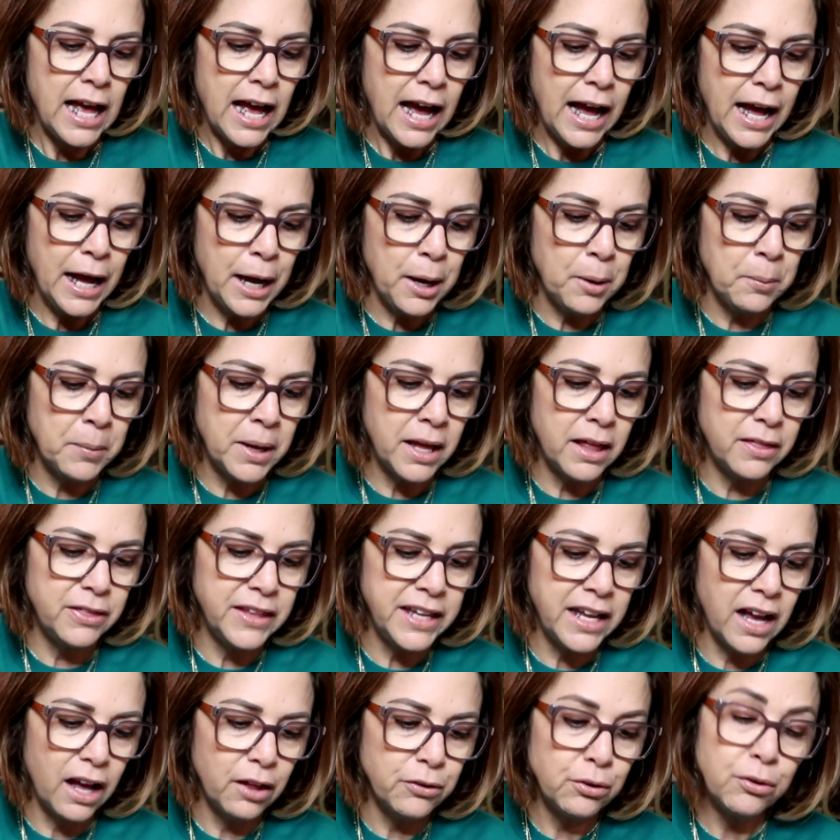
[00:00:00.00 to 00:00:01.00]

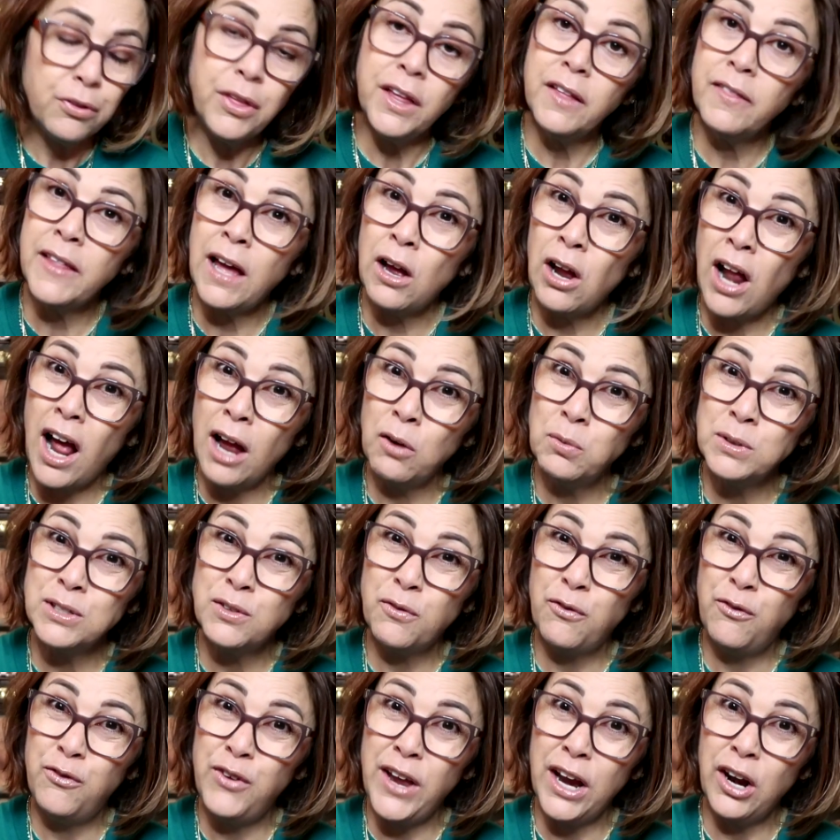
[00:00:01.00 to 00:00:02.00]
The other thing that I was
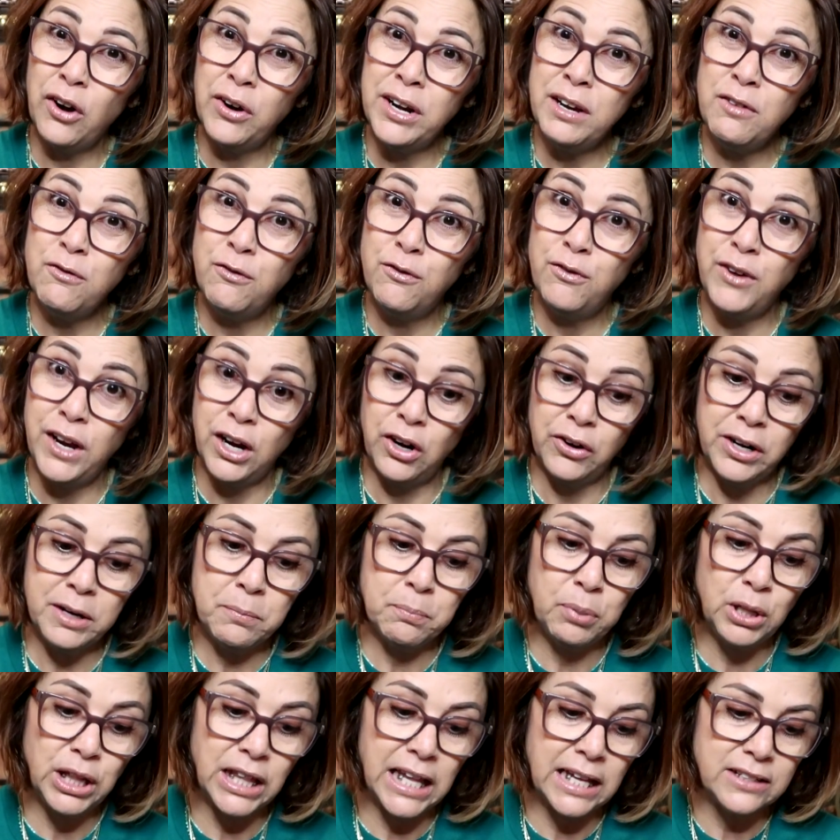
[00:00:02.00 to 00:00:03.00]
very, very
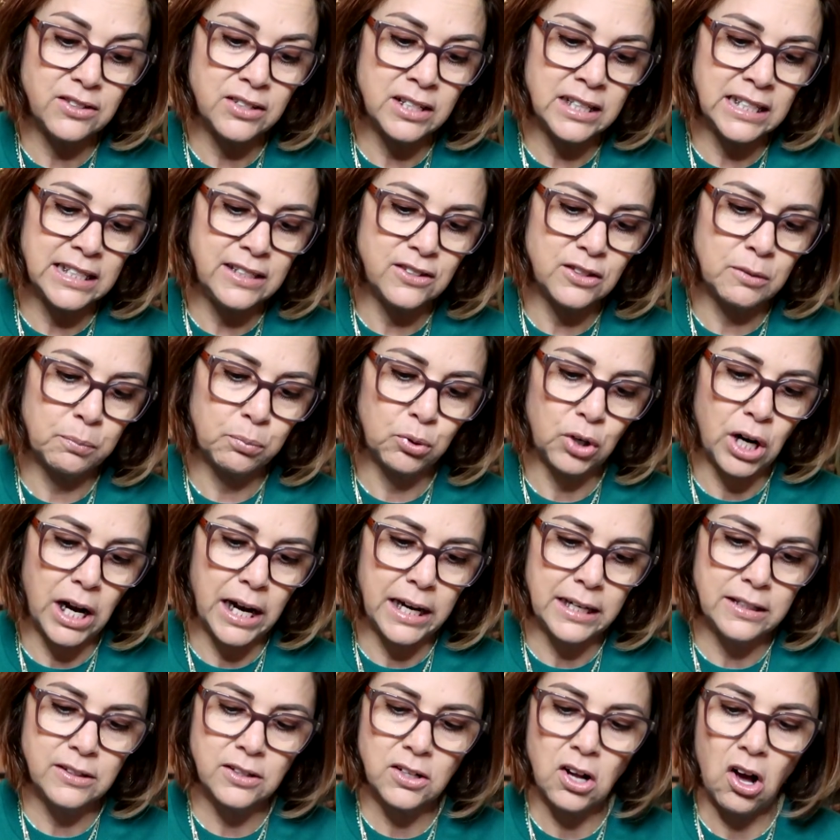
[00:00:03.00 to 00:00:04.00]
pleasantly
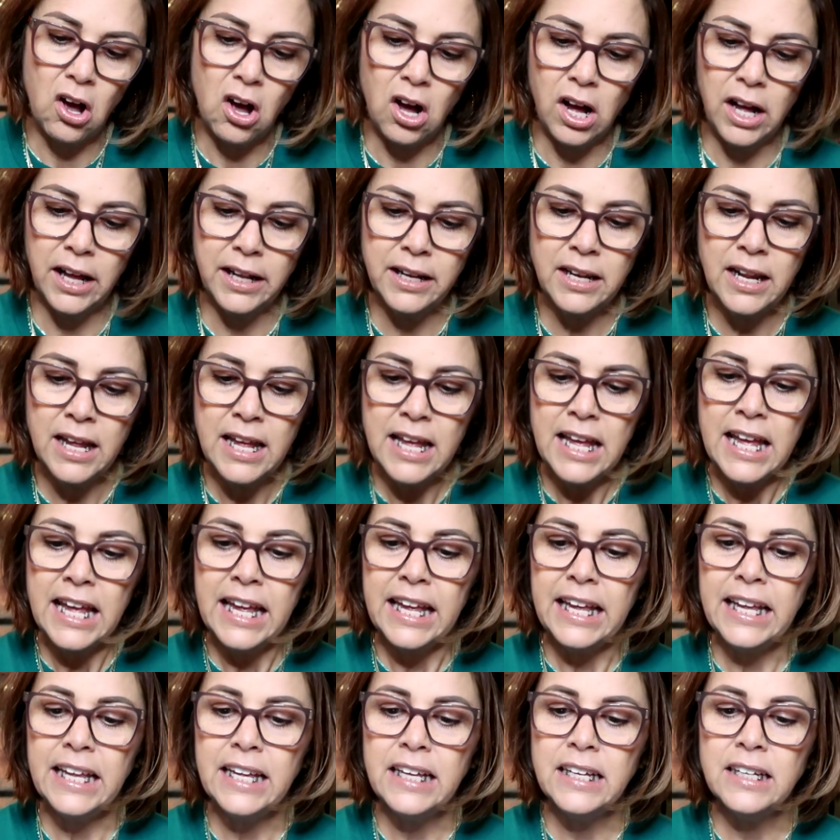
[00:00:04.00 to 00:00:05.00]
surprised on
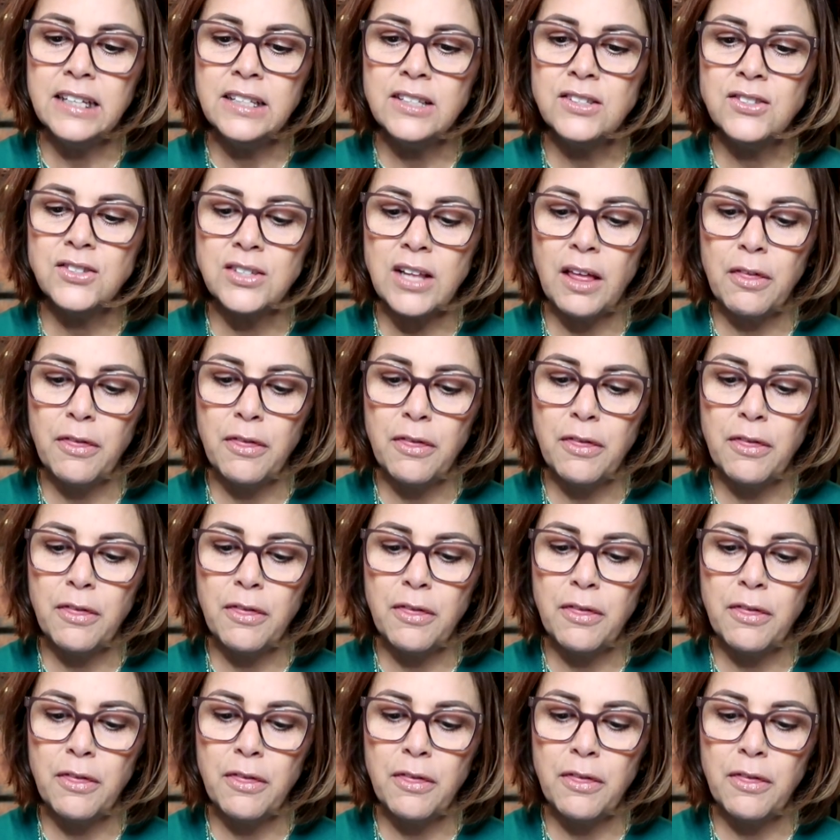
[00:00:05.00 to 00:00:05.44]
is